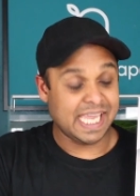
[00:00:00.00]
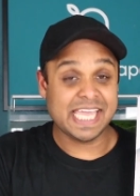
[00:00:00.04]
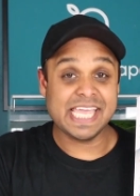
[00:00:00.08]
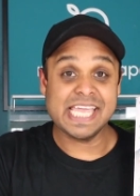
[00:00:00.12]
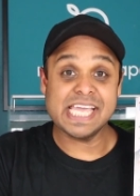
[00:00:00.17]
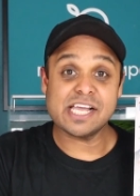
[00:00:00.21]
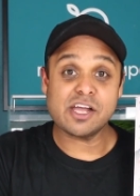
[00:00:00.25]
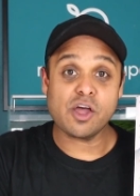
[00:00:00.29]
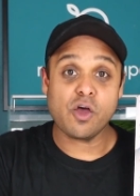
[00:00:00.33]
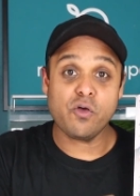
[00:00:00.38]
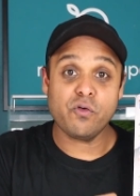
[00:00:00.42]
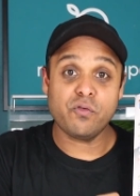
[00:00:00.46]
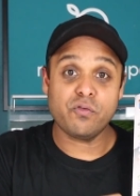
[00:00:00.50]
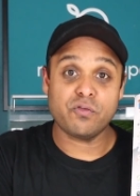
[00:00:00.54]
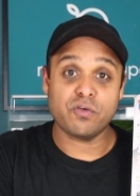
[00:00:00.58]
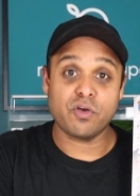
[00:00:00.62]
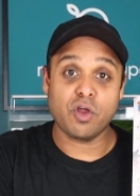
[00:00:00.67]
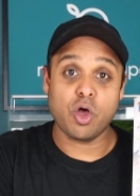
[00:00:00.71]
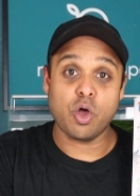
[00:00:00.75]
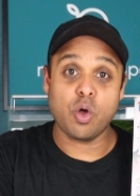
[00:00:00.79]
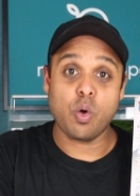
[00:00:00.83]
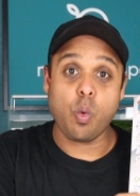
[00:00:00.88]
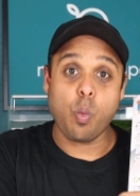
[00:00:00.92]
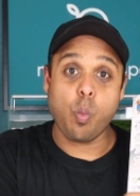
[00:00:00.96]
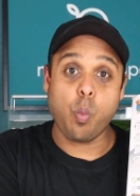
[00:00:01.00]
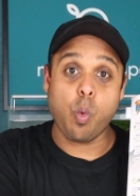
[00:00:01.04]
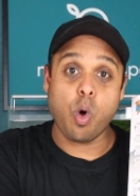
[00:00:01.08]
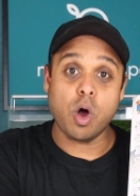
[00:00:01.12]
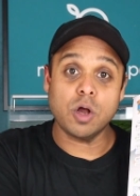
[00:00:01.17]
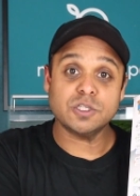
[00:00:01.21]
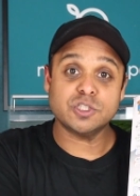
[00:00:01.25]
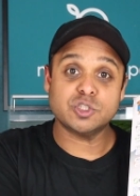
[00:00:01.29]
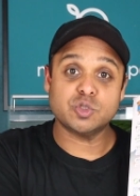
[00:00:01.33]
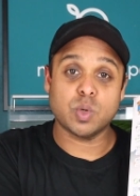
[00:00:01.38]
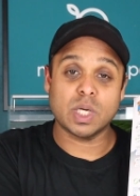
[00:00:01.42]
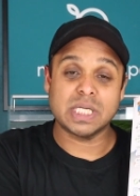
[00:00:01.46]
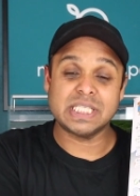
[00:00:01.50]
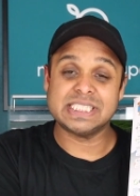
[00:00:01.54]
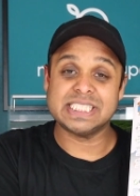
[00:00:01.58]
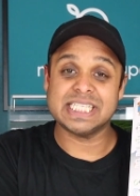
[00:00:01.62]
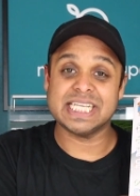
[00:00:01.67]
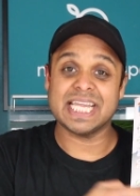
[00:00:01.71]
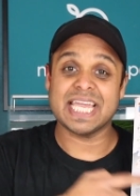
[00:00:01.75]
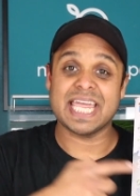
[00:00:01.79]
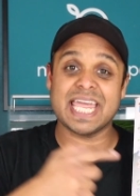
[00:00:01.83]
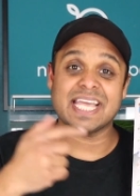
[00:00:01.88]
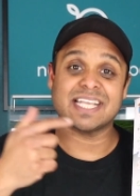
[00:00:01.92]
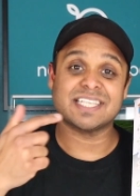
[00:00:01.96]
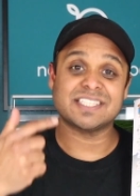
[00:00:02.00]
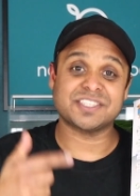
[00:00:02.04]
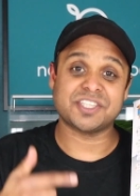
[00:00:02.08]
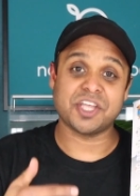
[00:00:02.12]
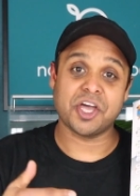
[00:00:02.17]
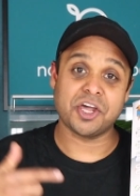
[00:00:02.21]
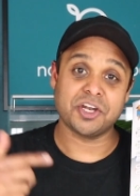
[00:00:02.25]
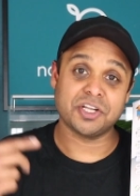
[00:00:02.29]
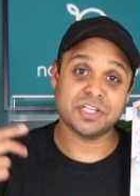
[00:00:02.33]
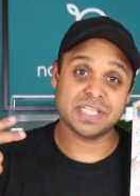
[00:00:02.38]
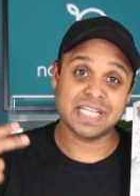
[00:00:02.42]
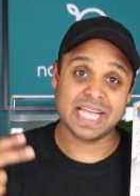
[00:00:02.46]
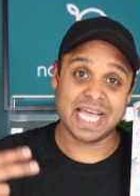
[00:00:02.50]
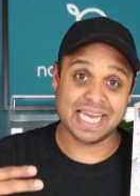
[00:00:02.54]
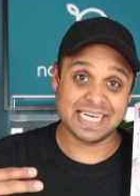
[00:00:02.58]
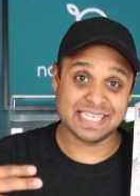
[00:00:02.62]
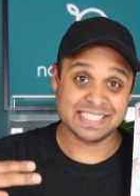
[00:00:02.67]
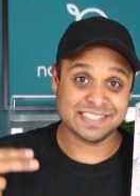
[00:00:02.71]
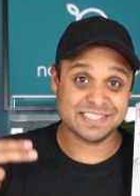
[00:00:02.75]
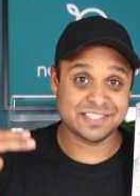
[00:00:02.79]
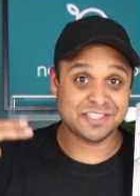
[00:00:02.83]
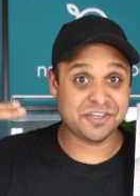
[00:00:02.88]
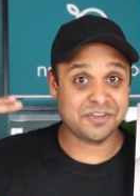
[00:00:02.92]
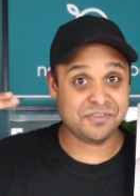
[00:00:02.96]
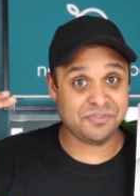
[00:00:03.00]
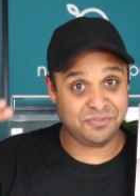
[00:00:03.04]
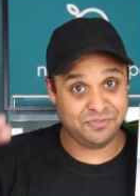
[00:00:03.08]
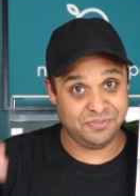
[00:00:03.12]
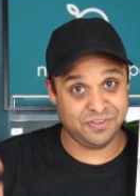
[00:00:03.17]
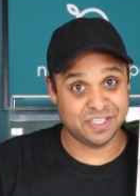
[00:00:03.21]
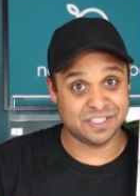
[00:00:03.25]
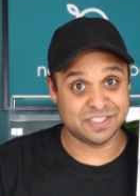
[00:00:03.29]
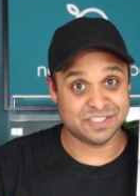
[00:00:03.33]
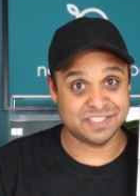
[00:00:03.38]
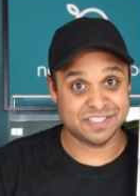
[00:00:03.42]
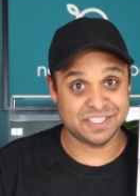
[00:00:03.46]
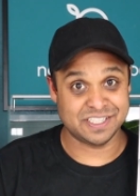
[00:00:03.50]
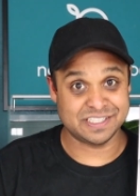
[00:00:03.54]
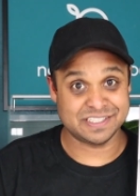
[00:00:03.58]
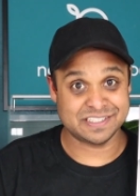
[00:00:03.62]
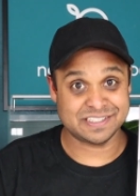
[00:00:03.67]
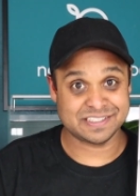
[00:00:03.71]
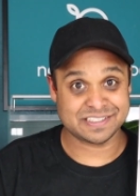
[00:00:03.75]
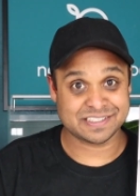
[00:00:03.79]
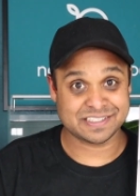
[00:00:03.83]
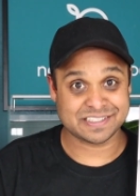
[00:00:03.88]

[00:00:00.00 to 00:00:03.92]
EcoFlow 120 external canister filter.